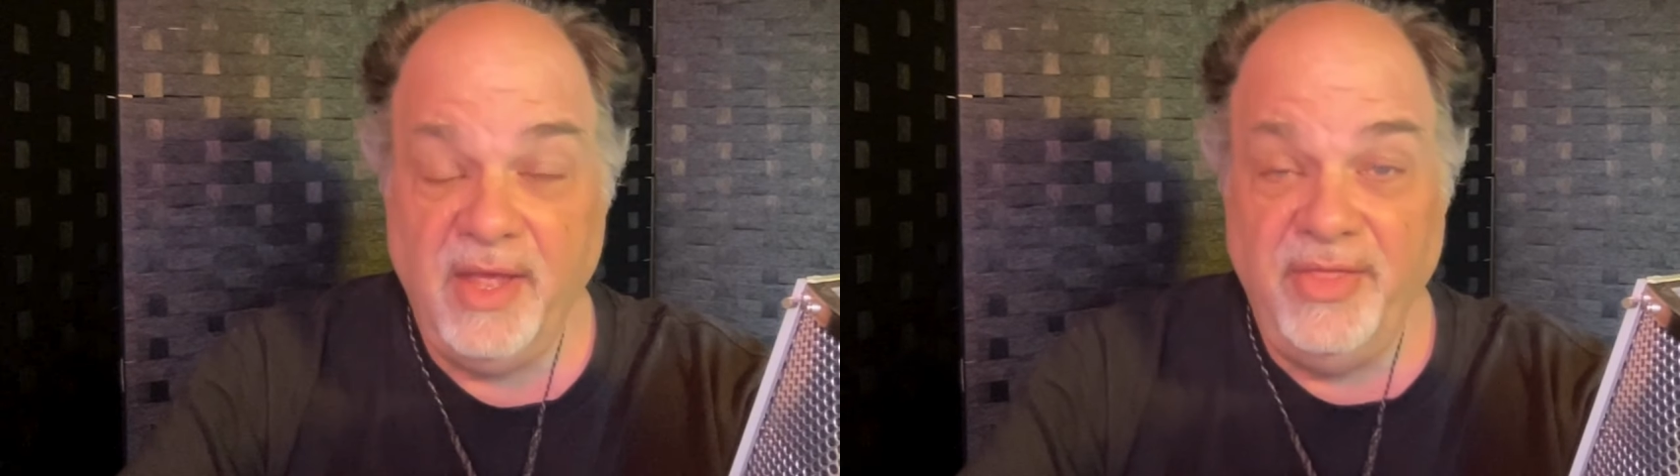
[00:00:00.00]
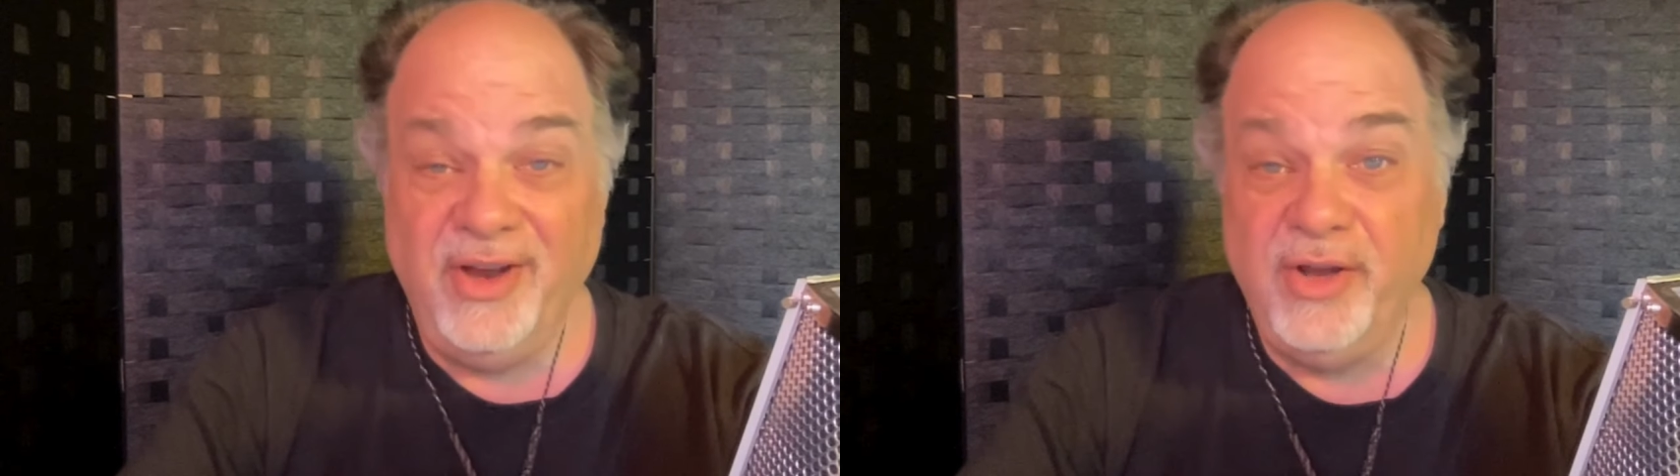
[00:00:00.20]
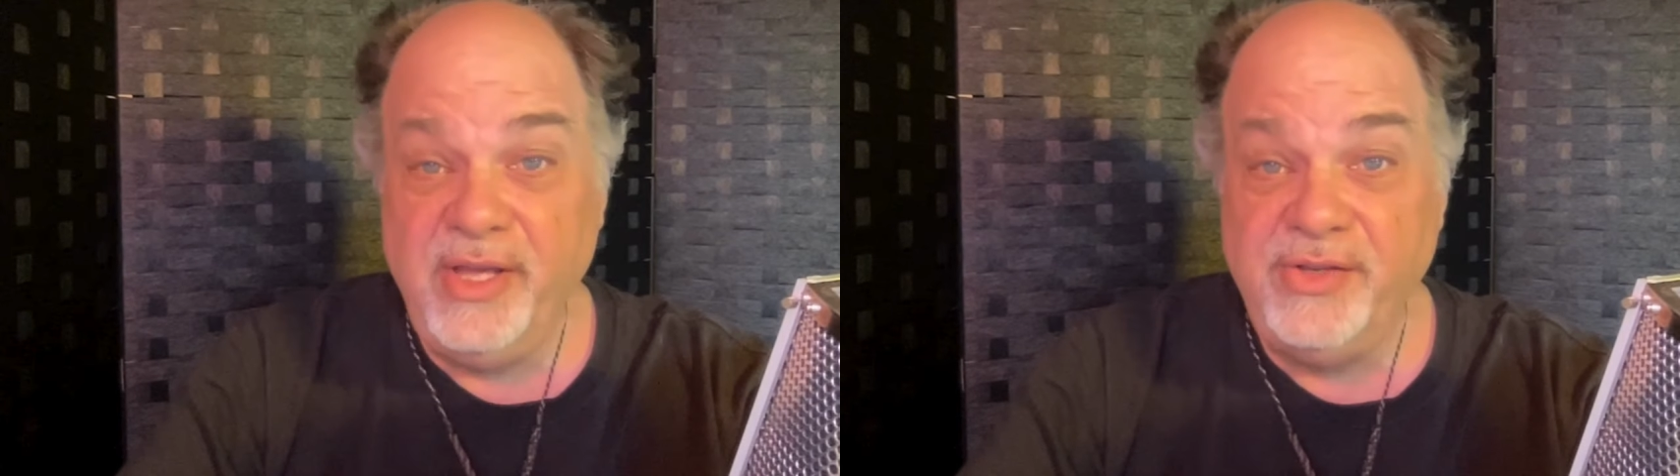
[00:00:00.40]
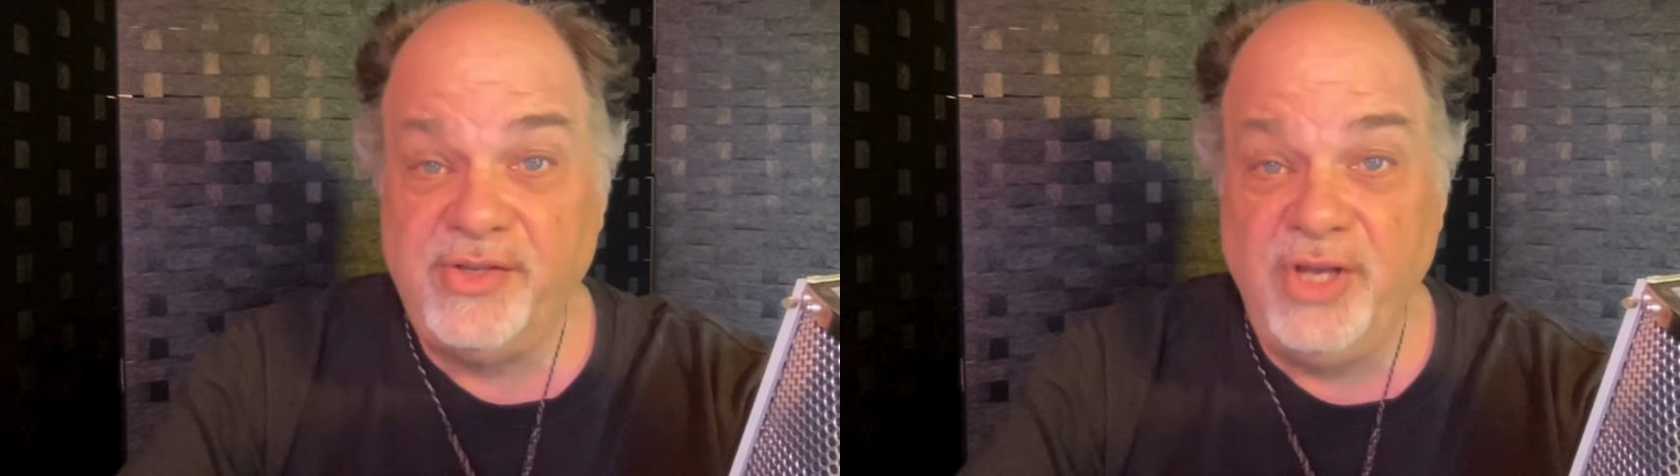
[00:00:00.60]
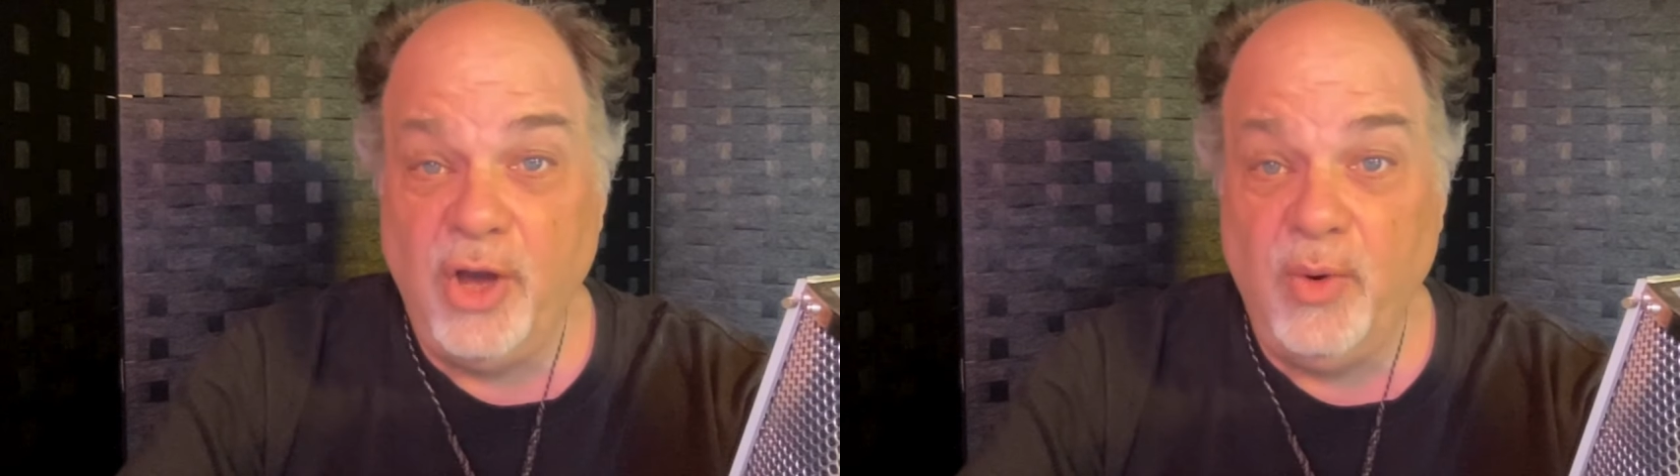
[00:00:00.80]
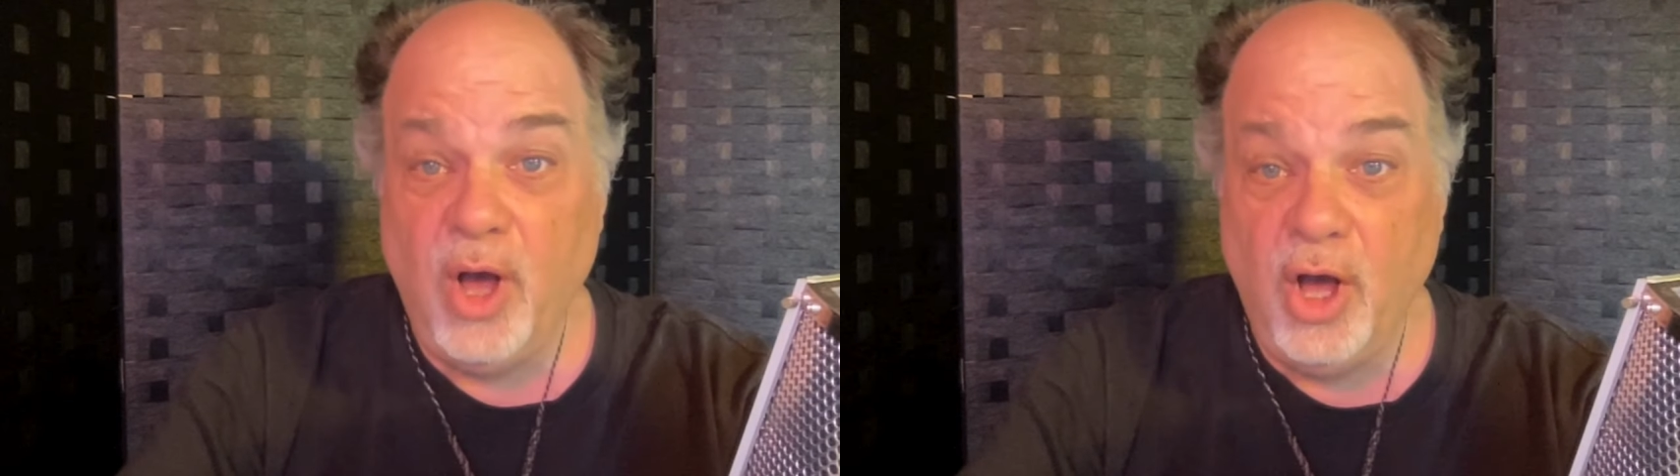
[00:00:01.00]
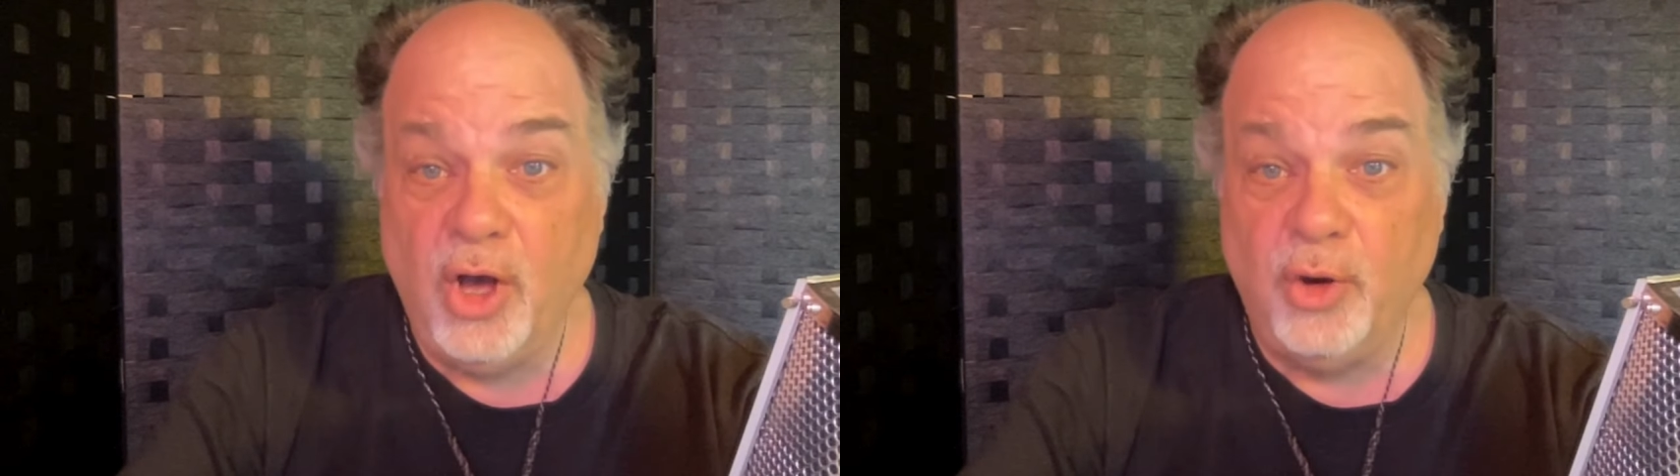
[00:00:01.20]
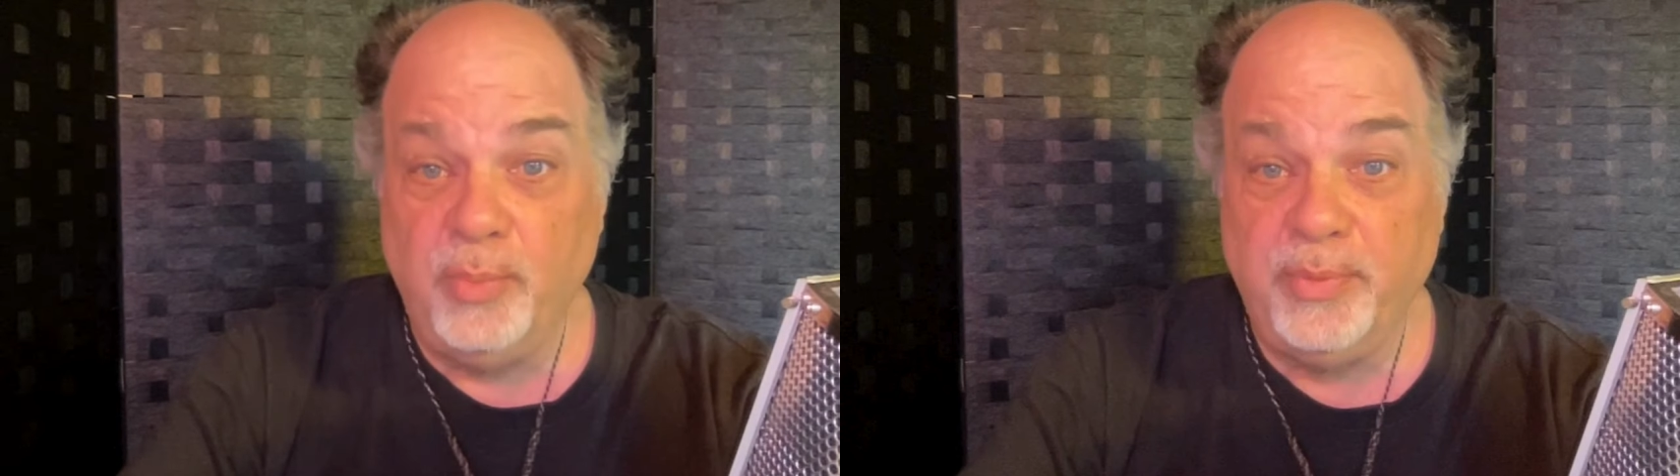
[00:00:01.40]
There is no
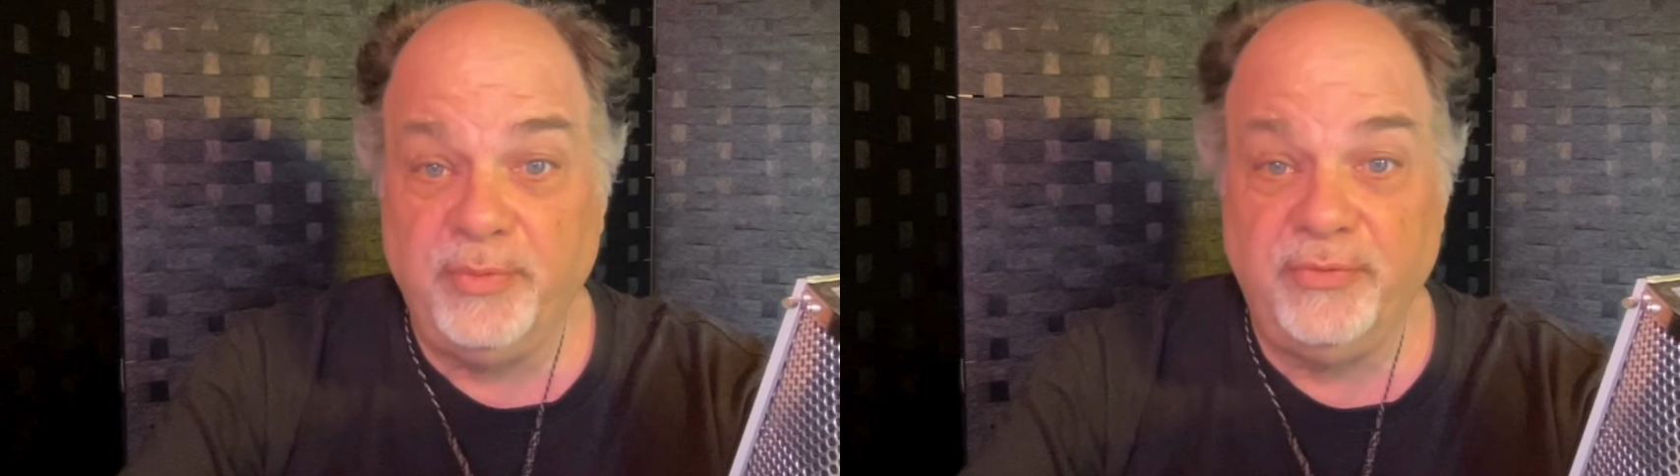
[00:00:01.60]
hope